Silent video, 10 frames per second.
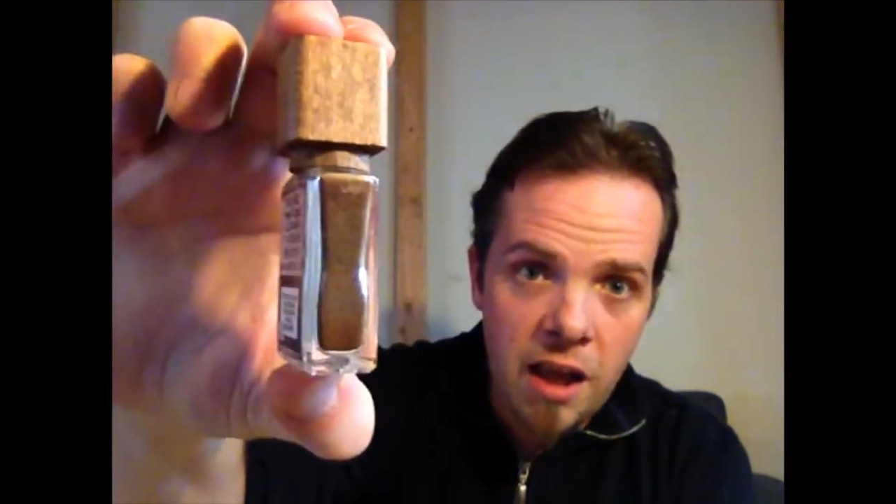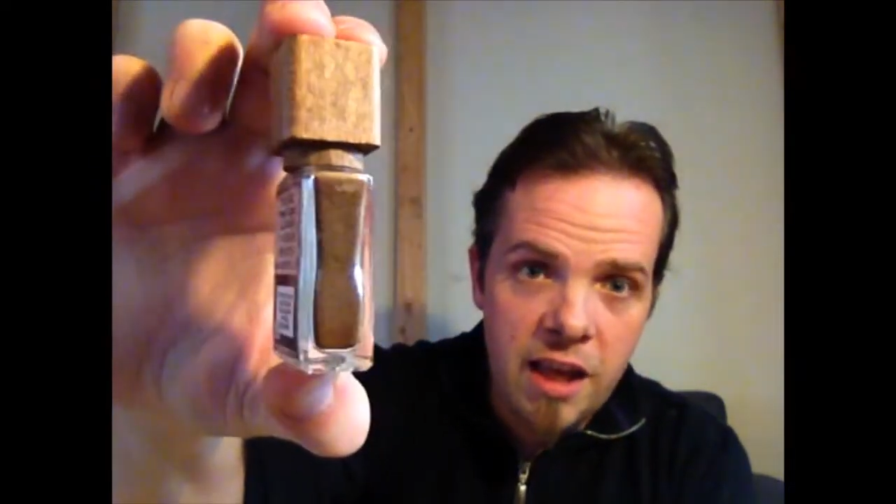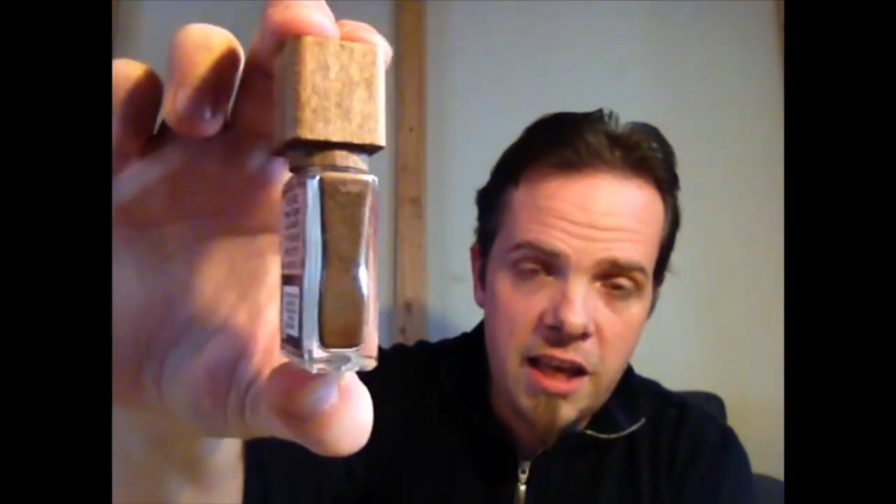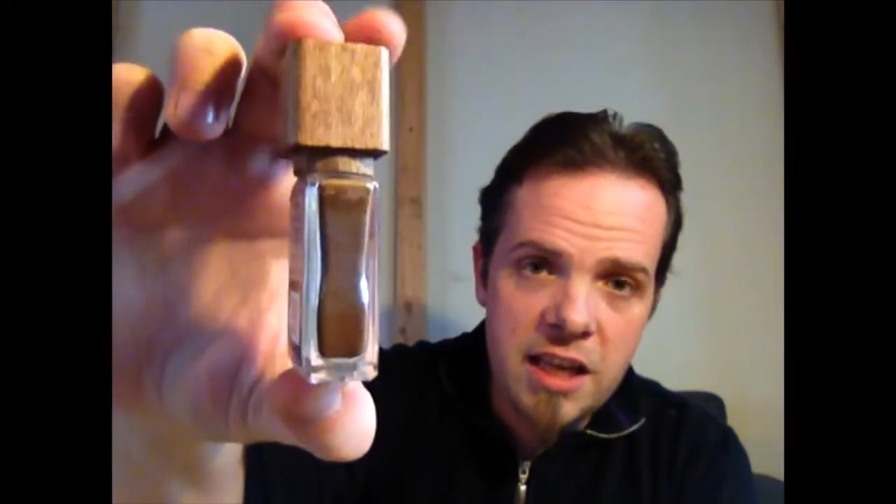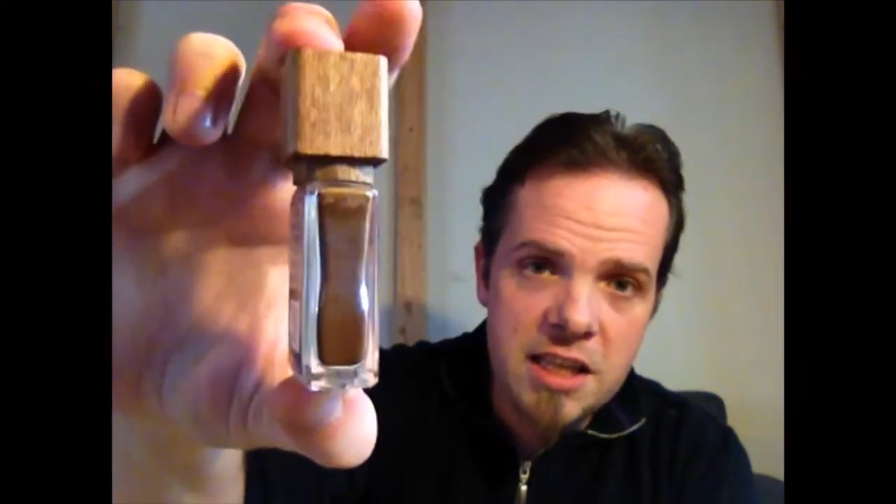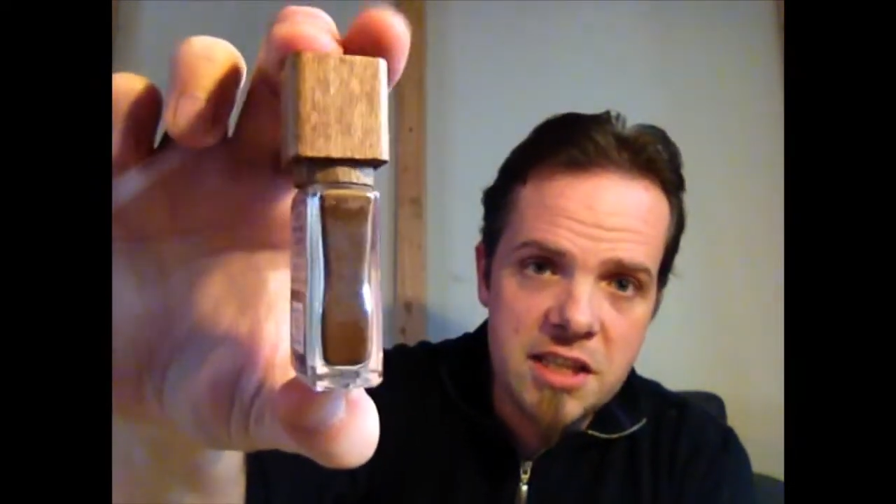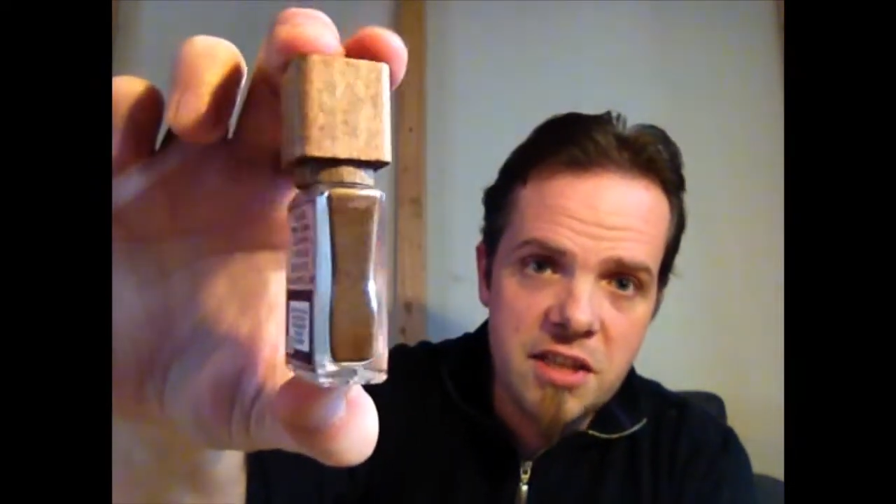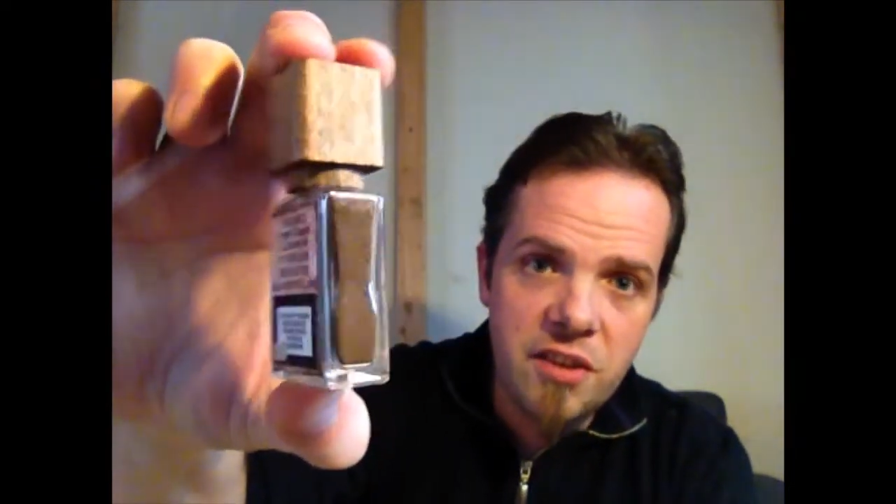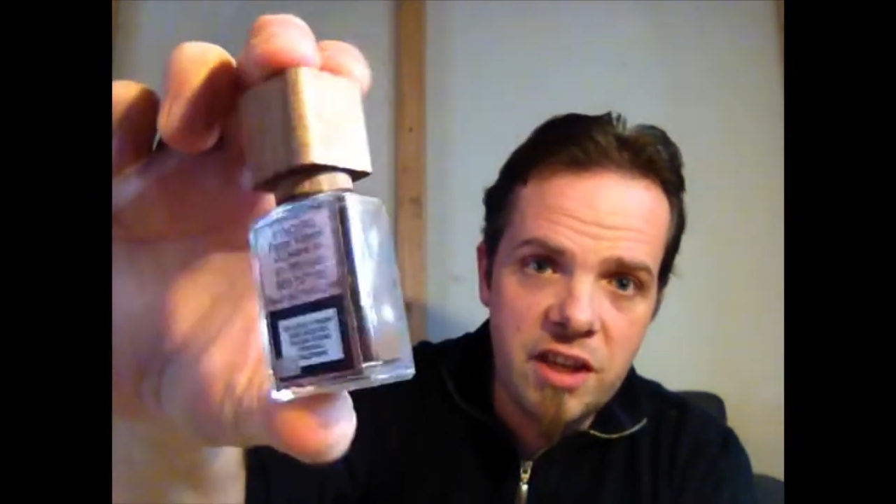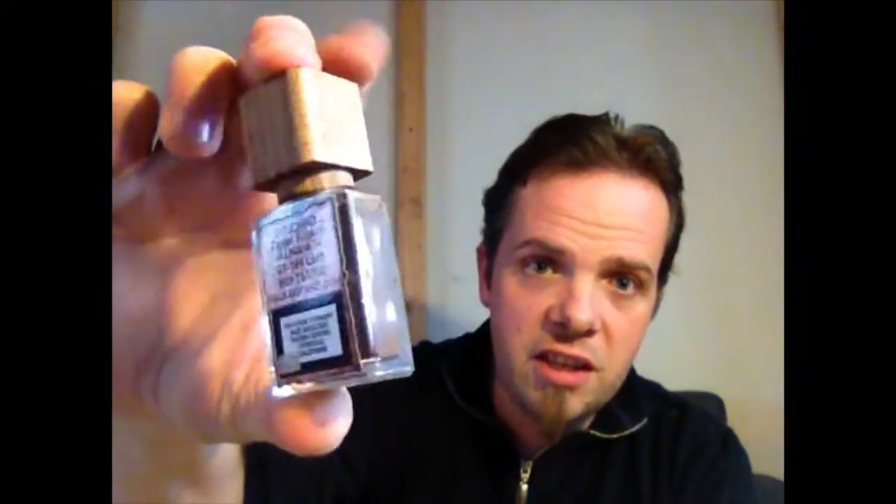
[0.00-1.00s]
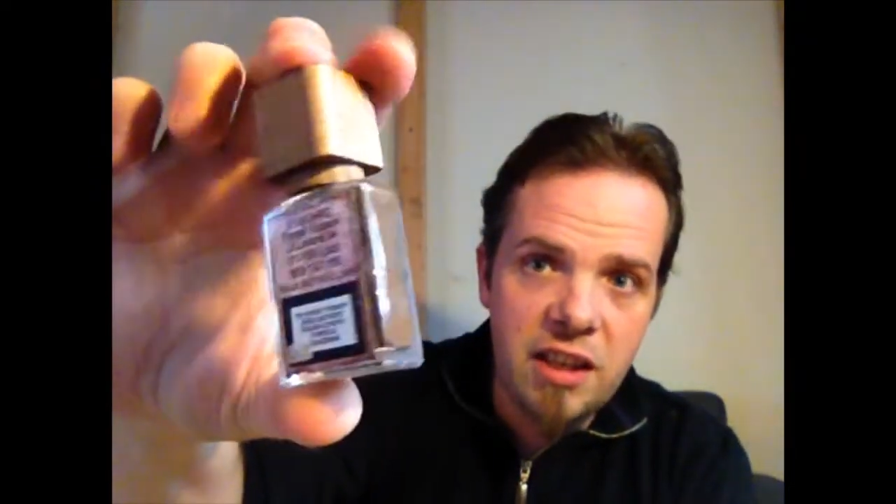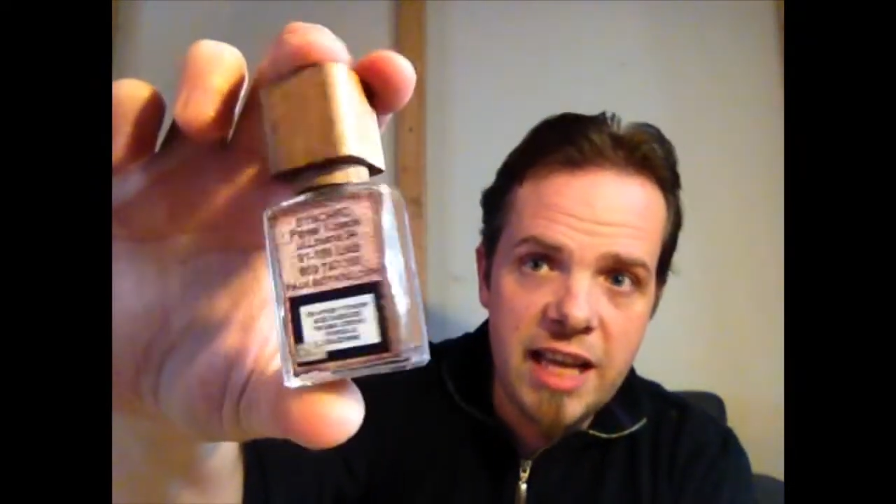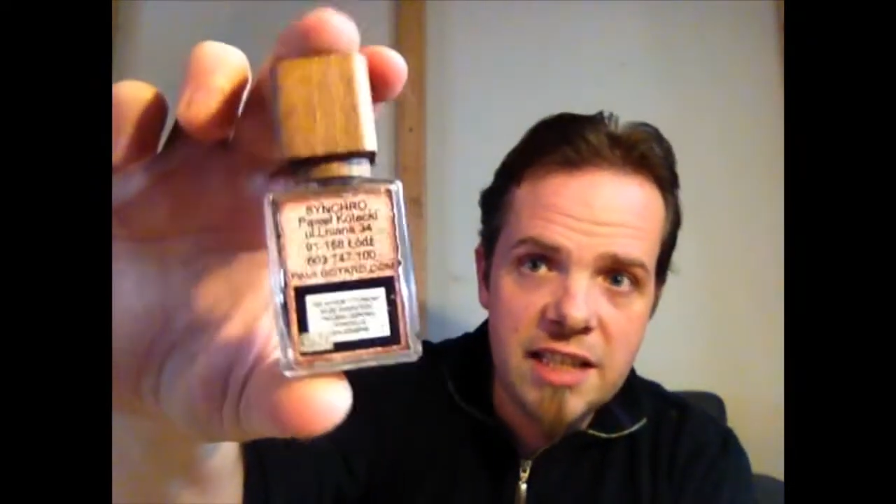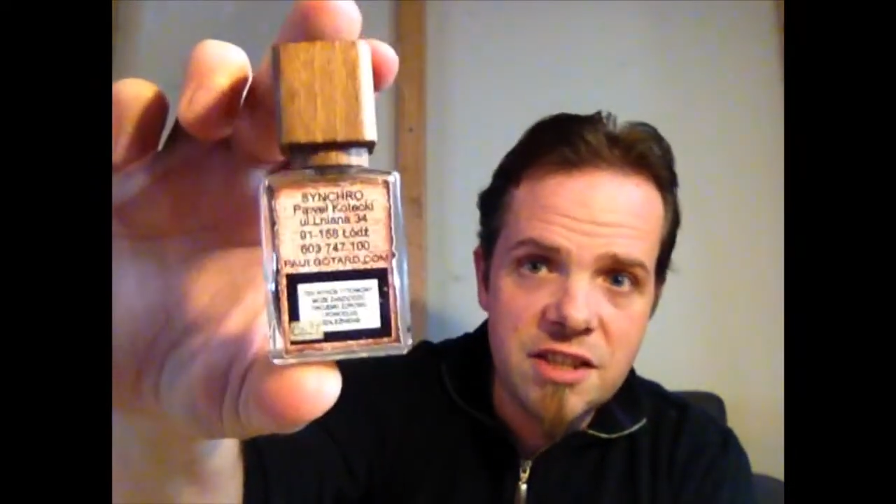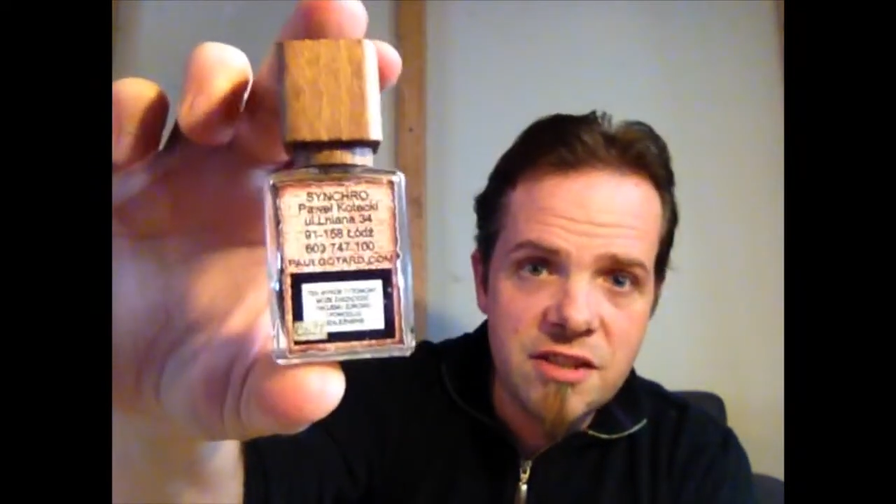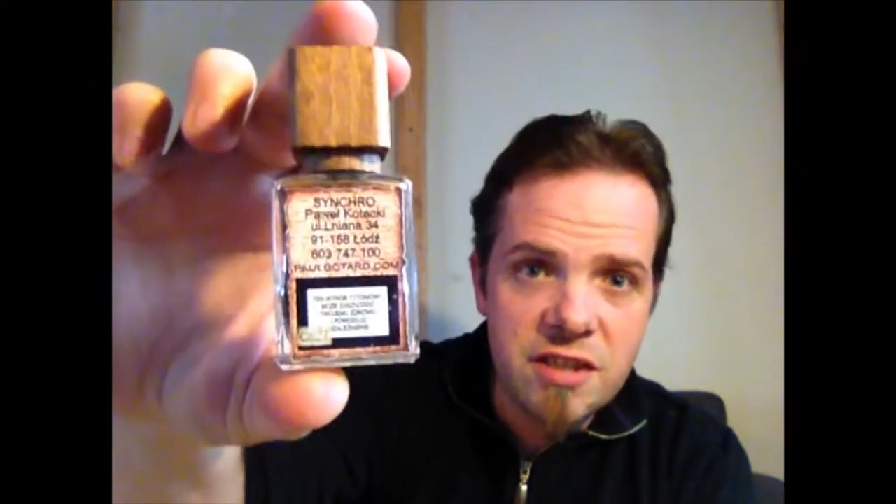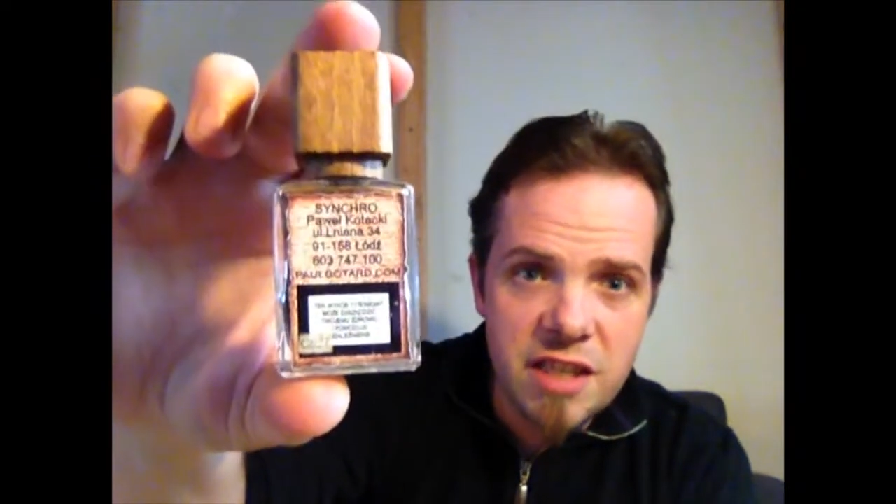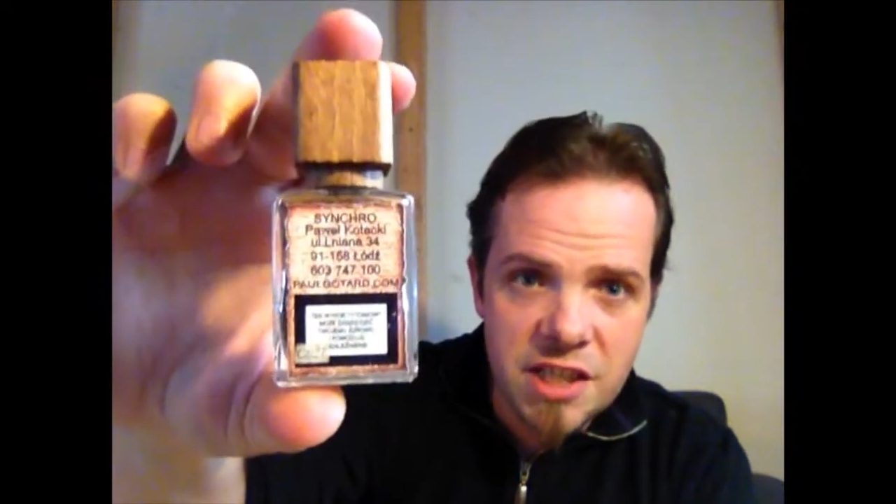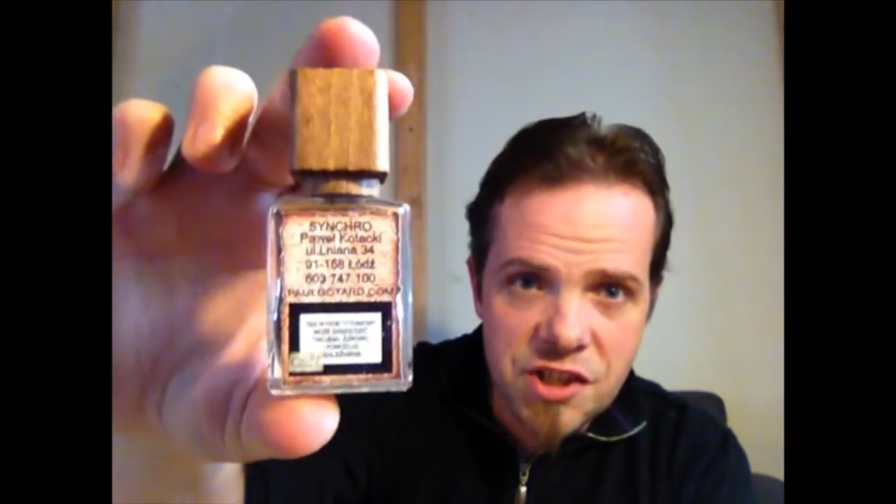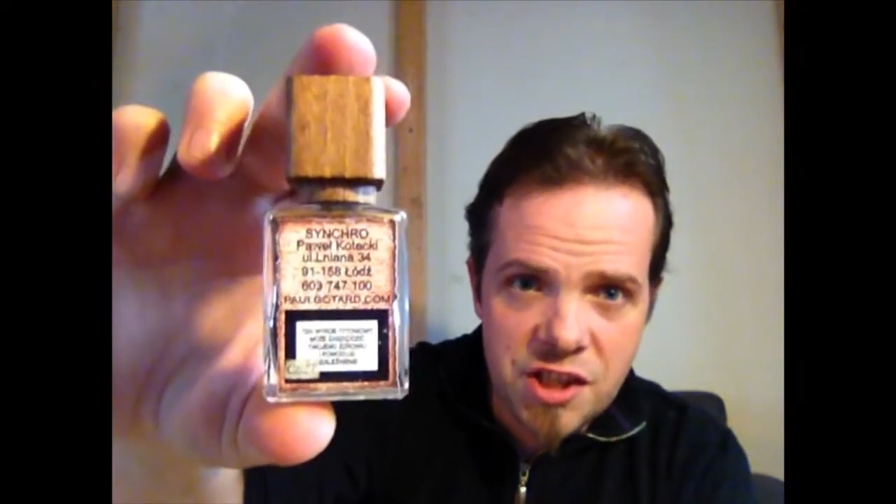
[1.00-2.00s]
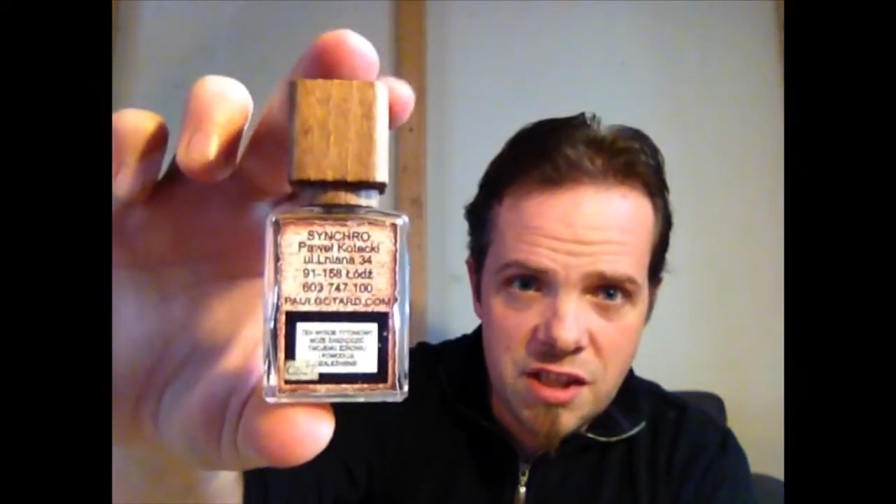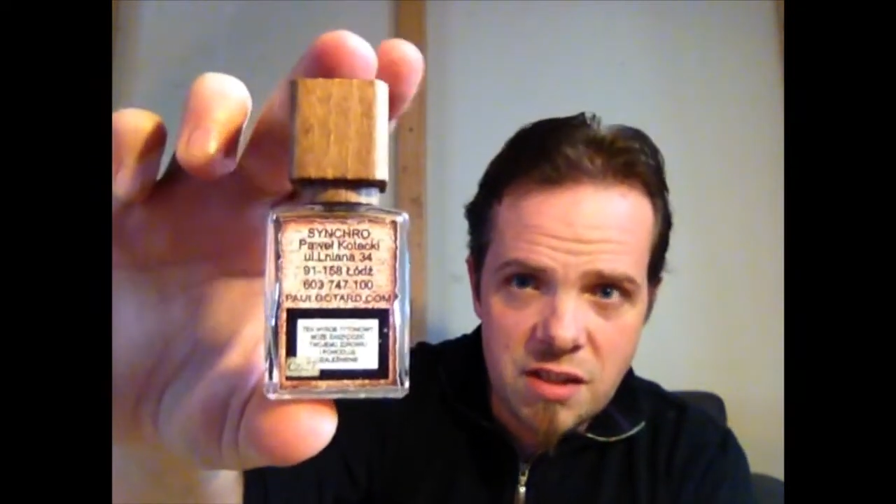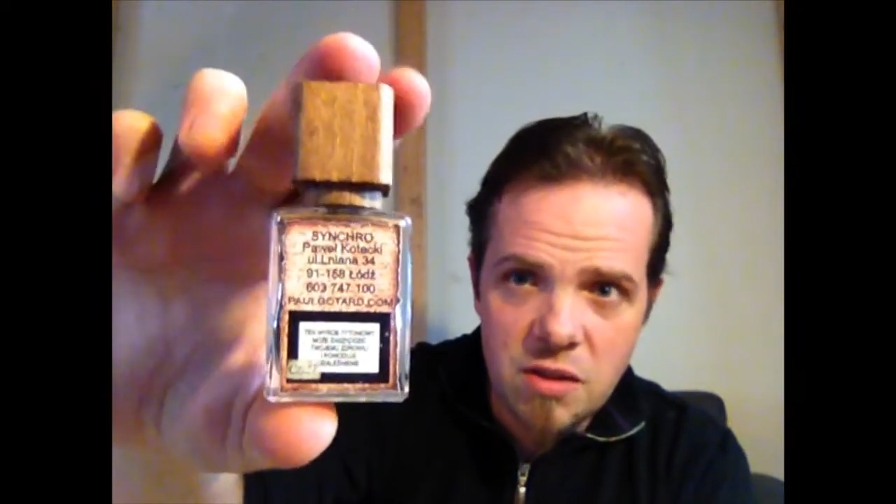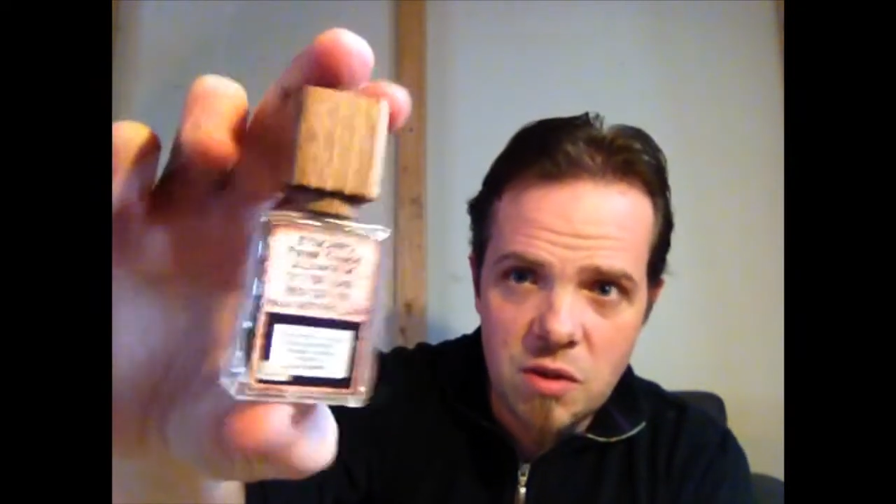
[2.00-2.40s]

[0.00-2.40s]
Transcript: It is the collector's edition